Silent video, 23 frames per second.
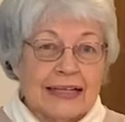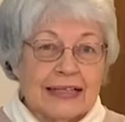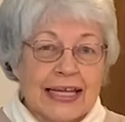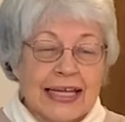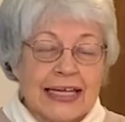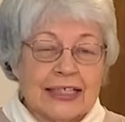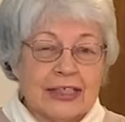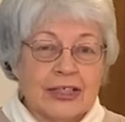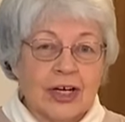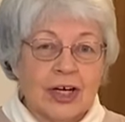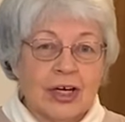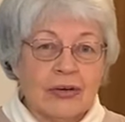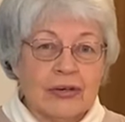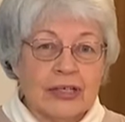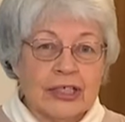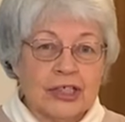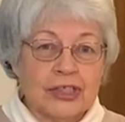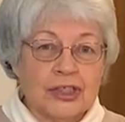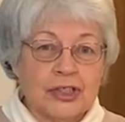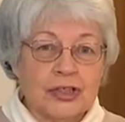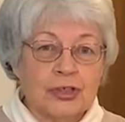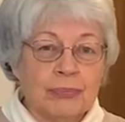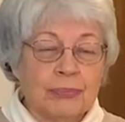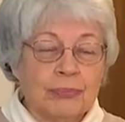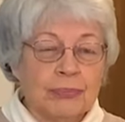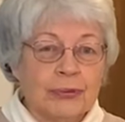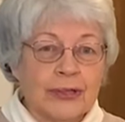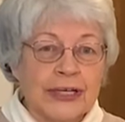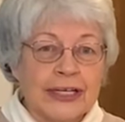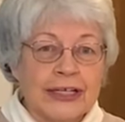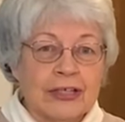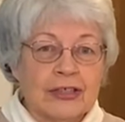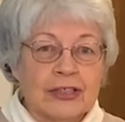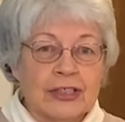Encourage your
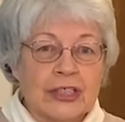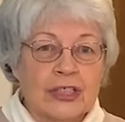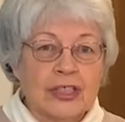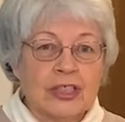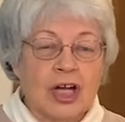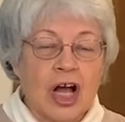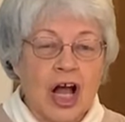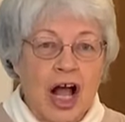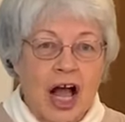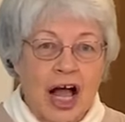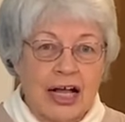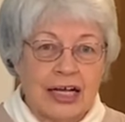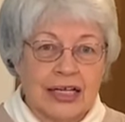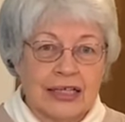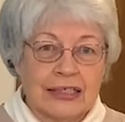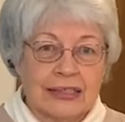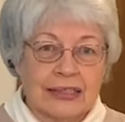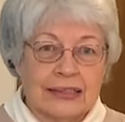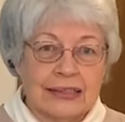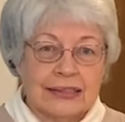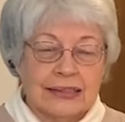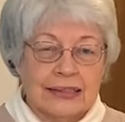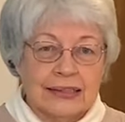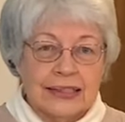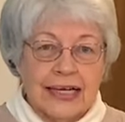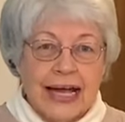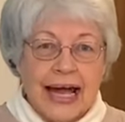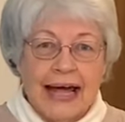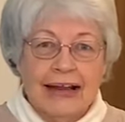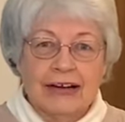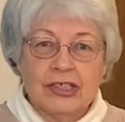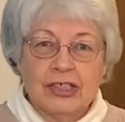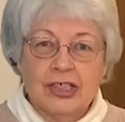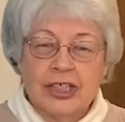breeder to talk.
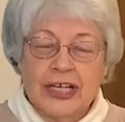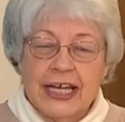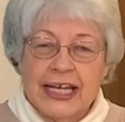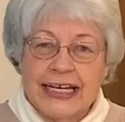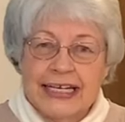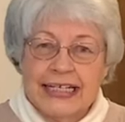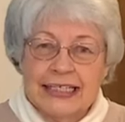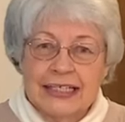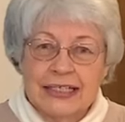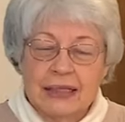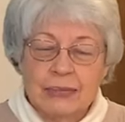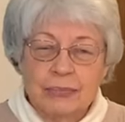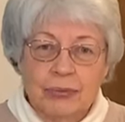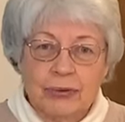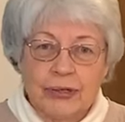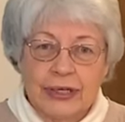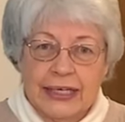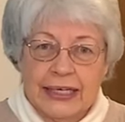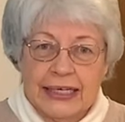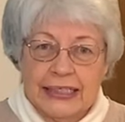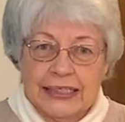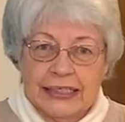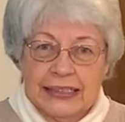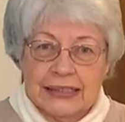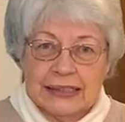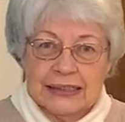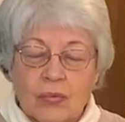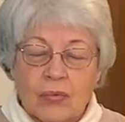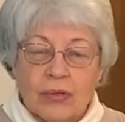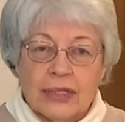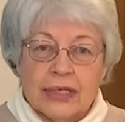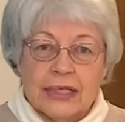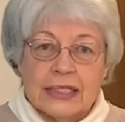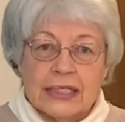How did you get into the breed?
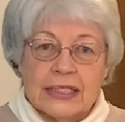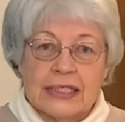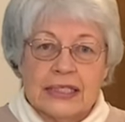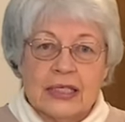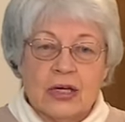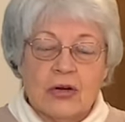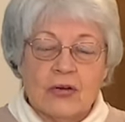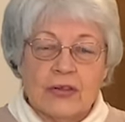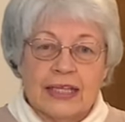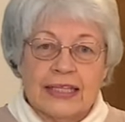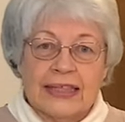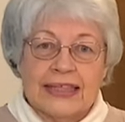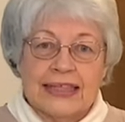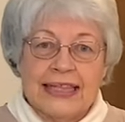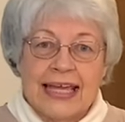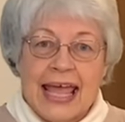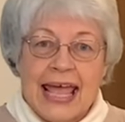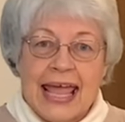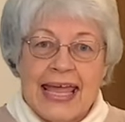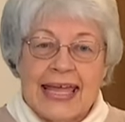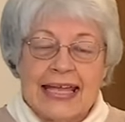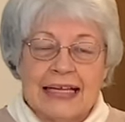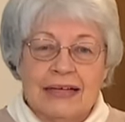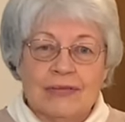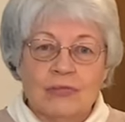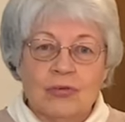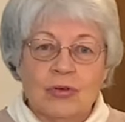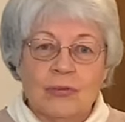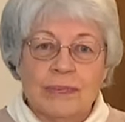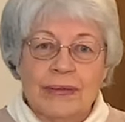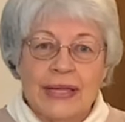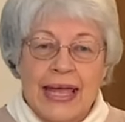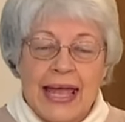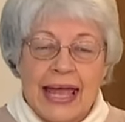So that they will
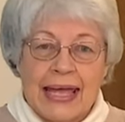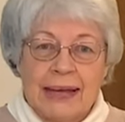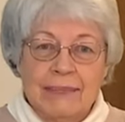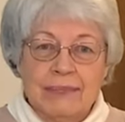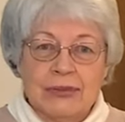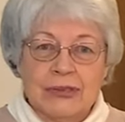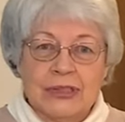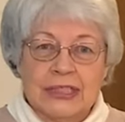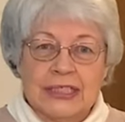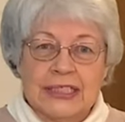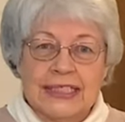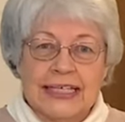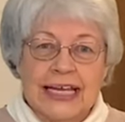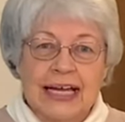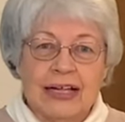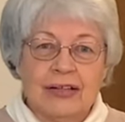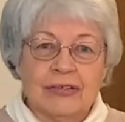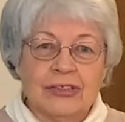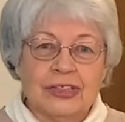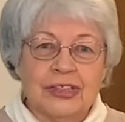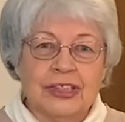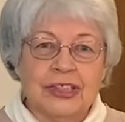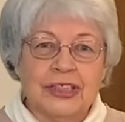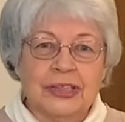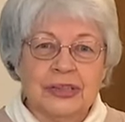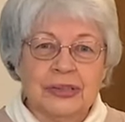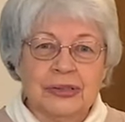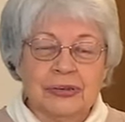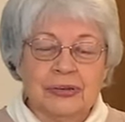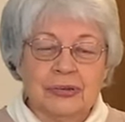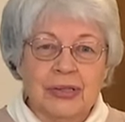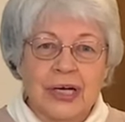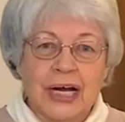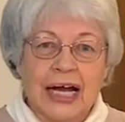be able to tell
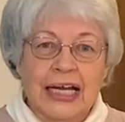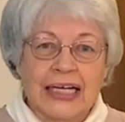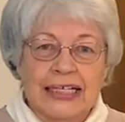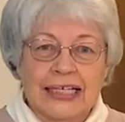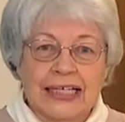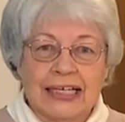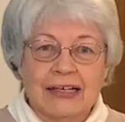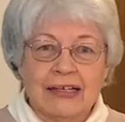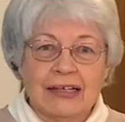you a little